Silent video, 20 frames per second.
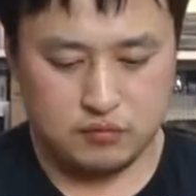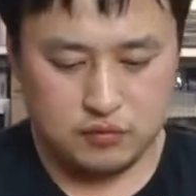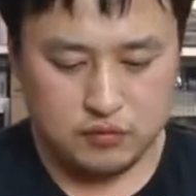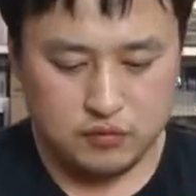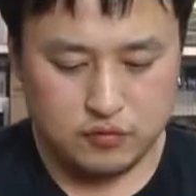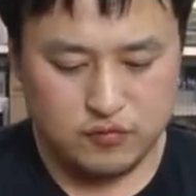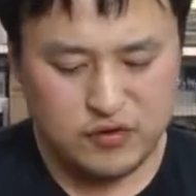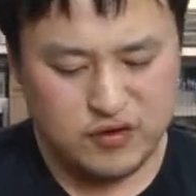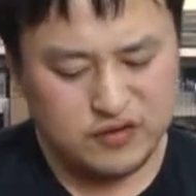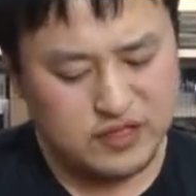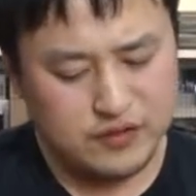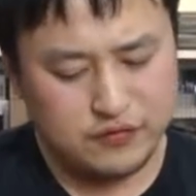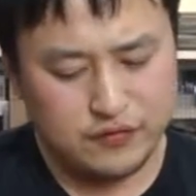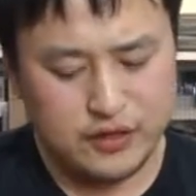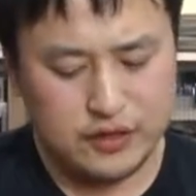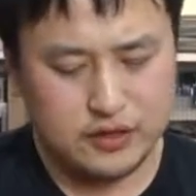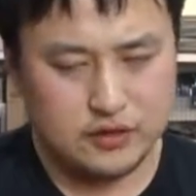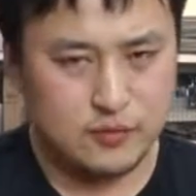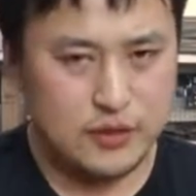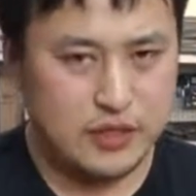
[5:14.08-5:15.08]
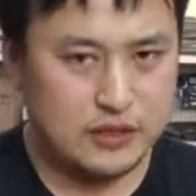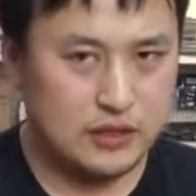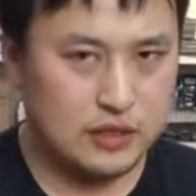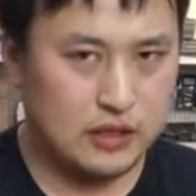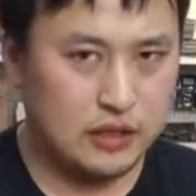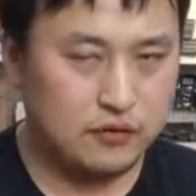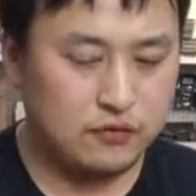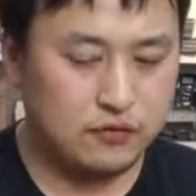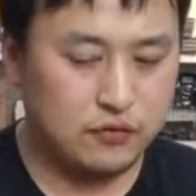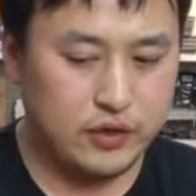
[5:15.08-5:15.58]
rosette fitting is
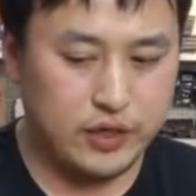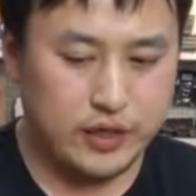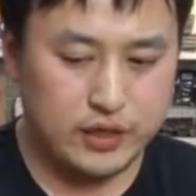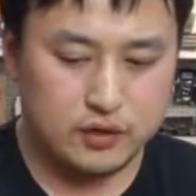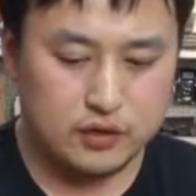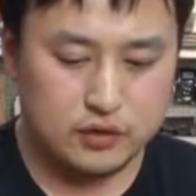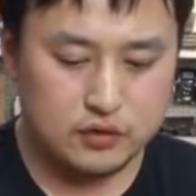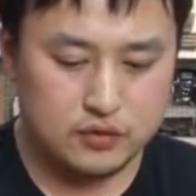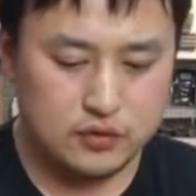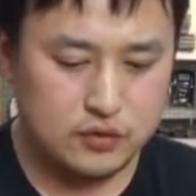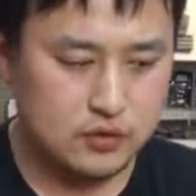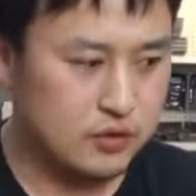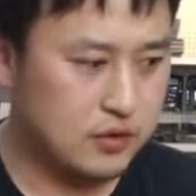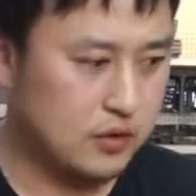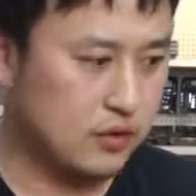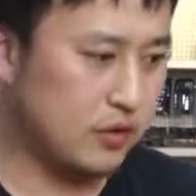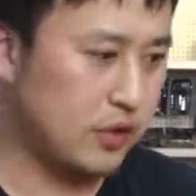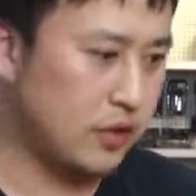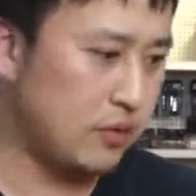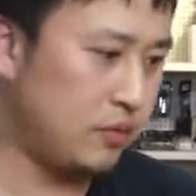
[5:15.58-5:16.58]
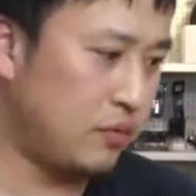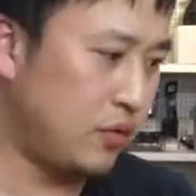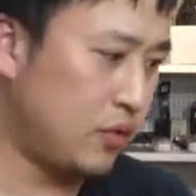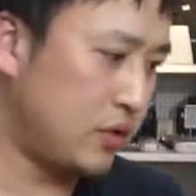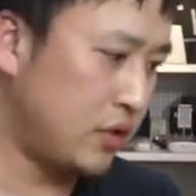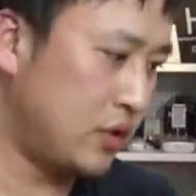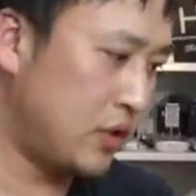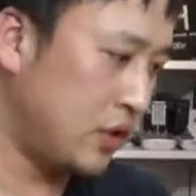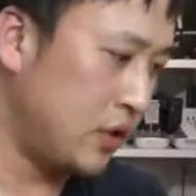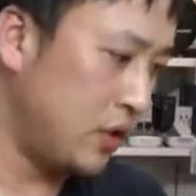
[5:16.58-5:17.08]
basically for handles, so you can
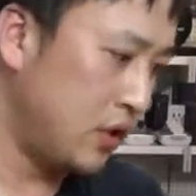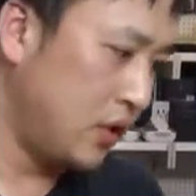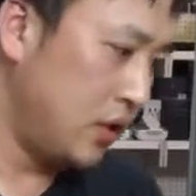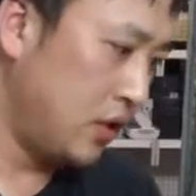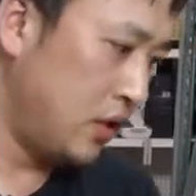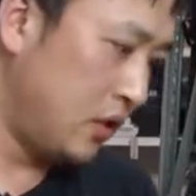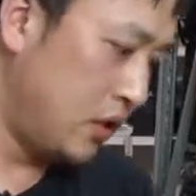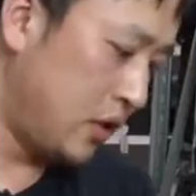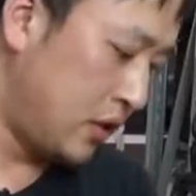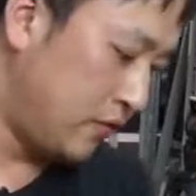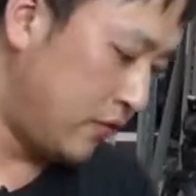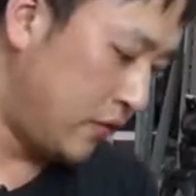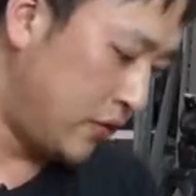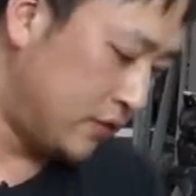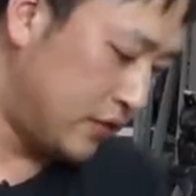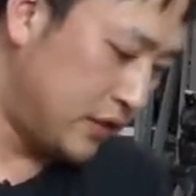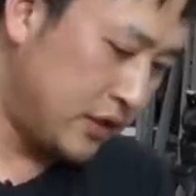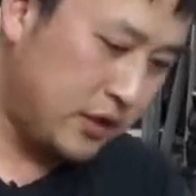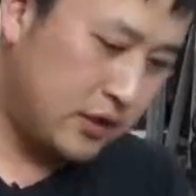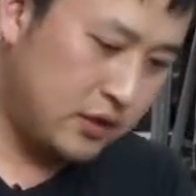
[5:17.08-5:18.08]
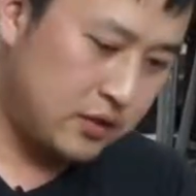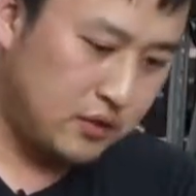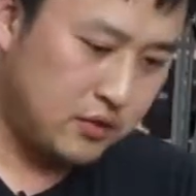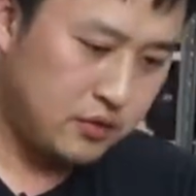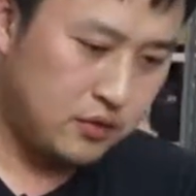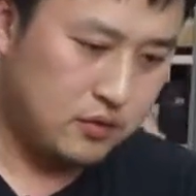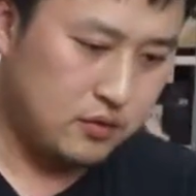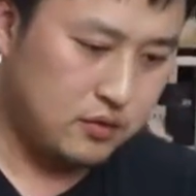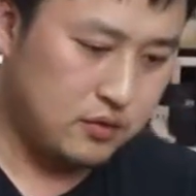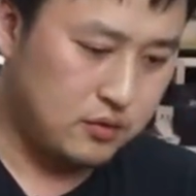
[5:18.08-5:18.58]
put a rosette
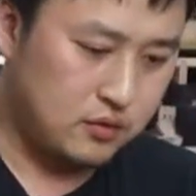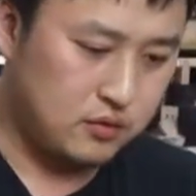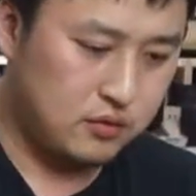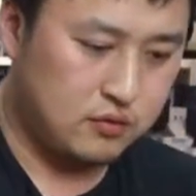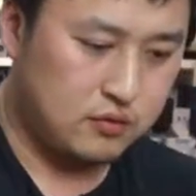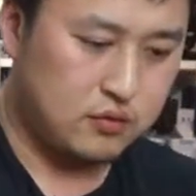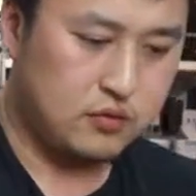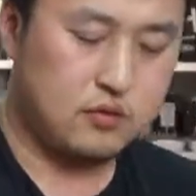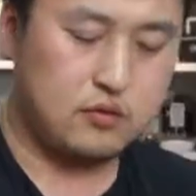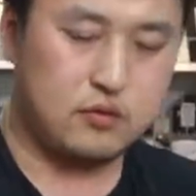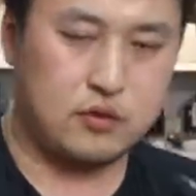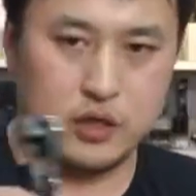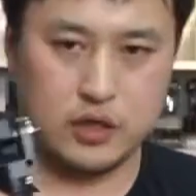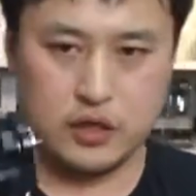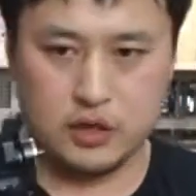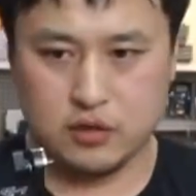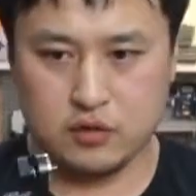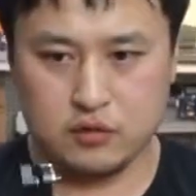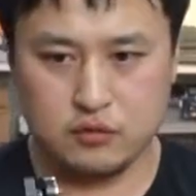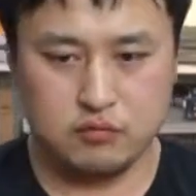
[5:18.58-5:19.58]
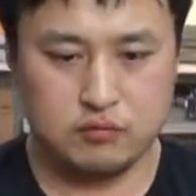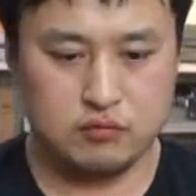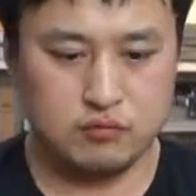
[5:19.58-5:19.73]
handle